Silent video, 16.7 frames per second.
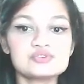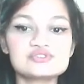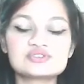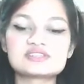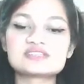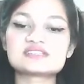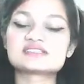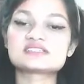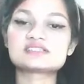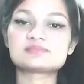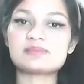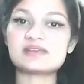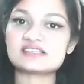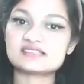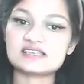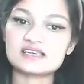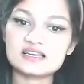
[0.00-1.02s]
So this is
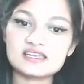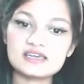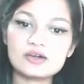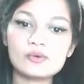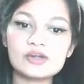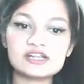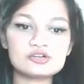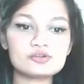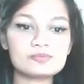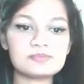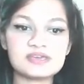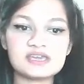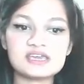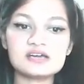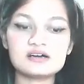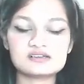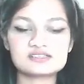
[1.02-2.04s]
basically going to
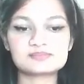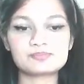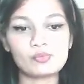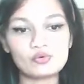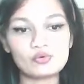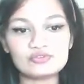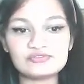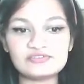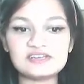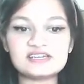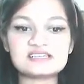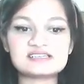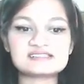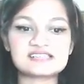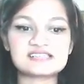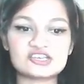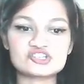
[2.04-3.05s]
be a spoon feeding
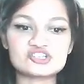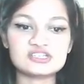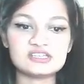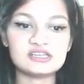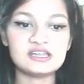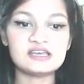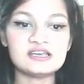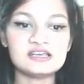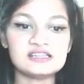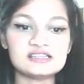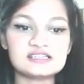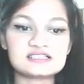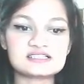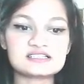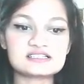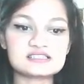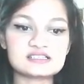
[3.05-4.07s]
session.
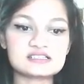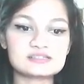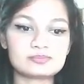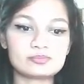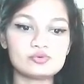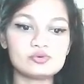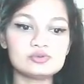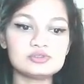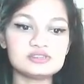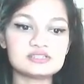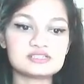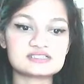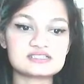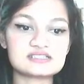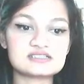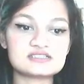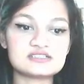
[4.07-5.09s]
This is the spoon, this
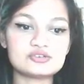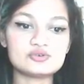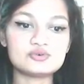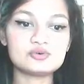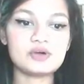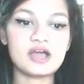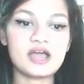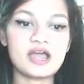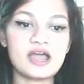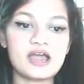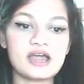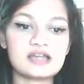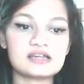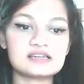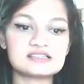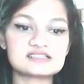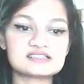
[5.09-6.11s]
is you,
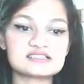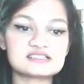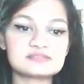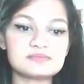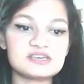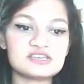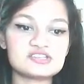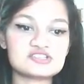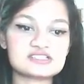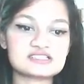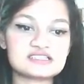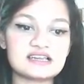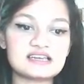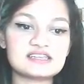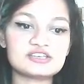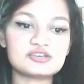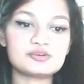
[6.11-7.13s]
and this is me just
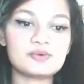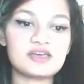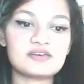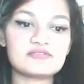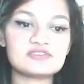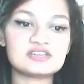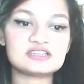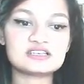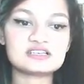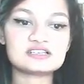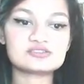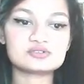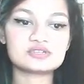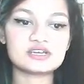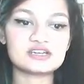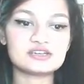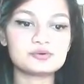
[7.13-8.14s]
telling you everything so
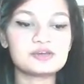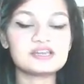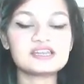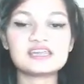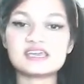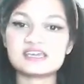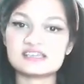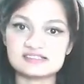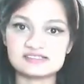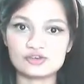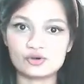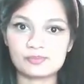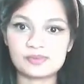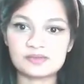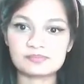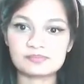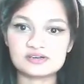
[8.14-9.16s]
that you can ace your
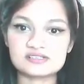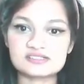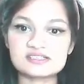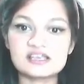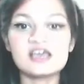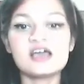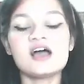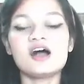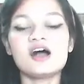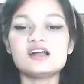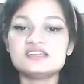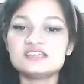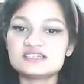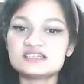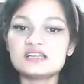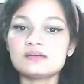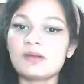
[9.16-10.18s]
papers. A
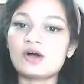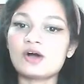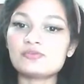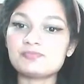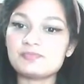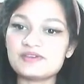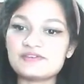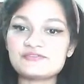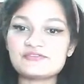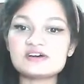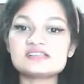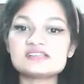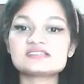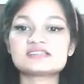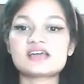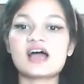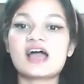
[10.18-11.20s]
little about me
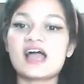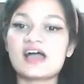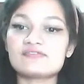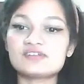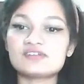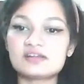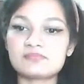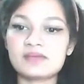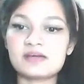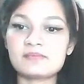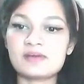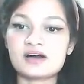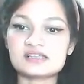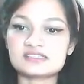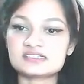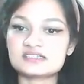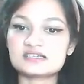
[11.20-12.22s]
first. I have done my
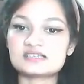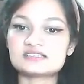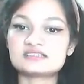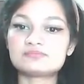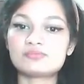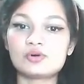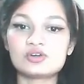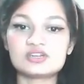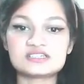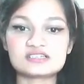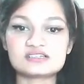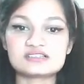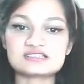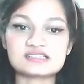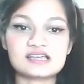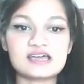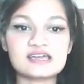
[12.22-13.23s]
Masters in Political
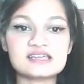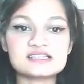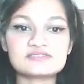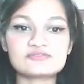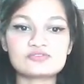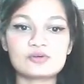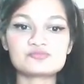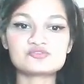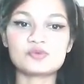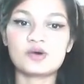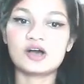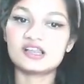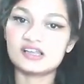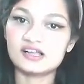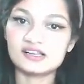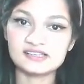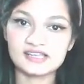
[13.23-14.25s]
Science from
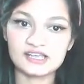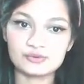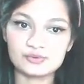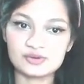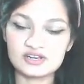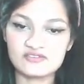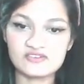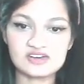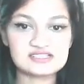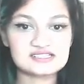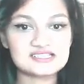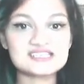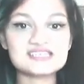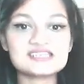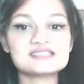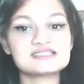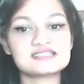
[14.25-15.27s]
Jawaharlal Nehru
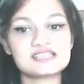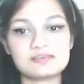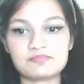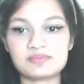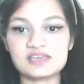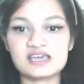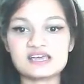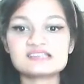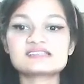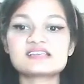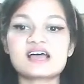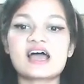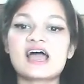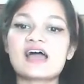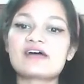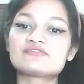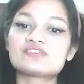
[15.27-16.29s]
University, CPS.
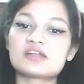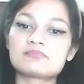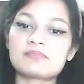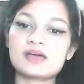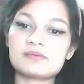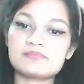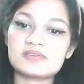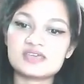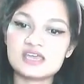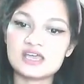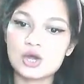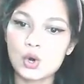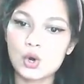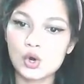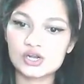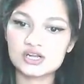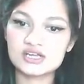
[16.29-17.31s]
I have done my BA
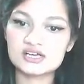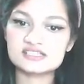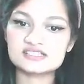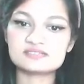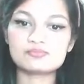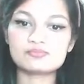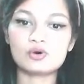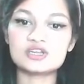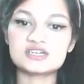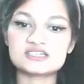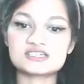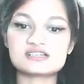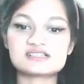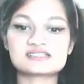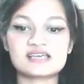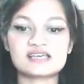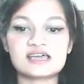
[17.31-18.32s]
Honours in
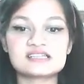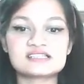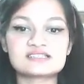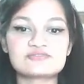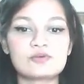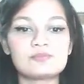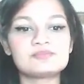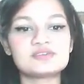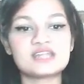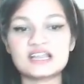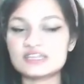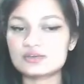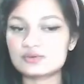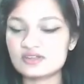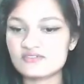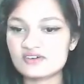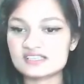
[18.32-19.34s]
Political Science from Delhi
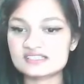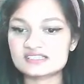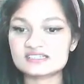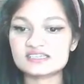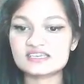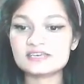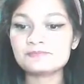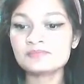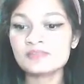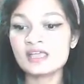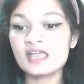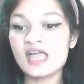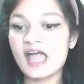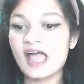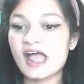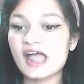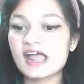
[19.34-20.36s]
University.
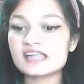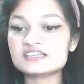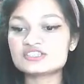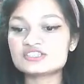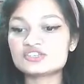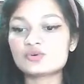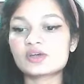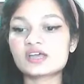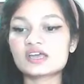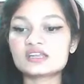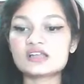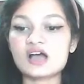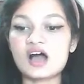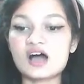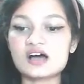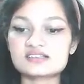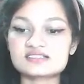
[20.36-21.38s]
And you can
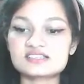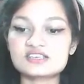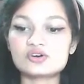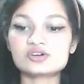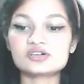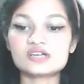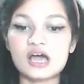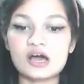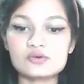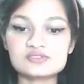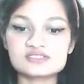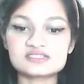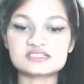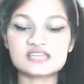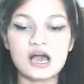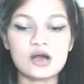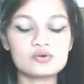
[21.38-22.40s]
ask your doubts
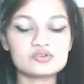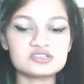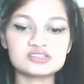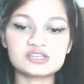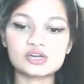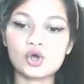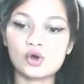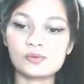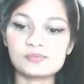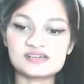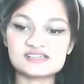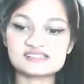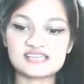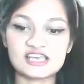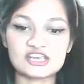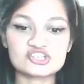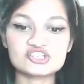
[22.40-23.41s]
down in the comment
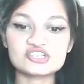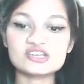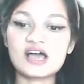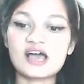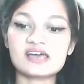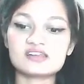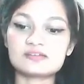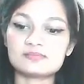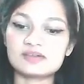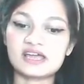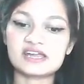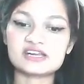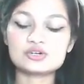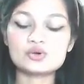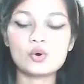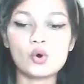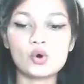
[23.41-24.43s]
section. I reply
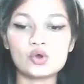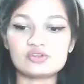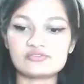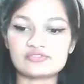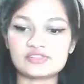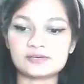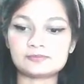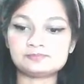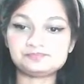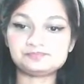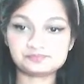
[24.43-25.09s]
to all of them.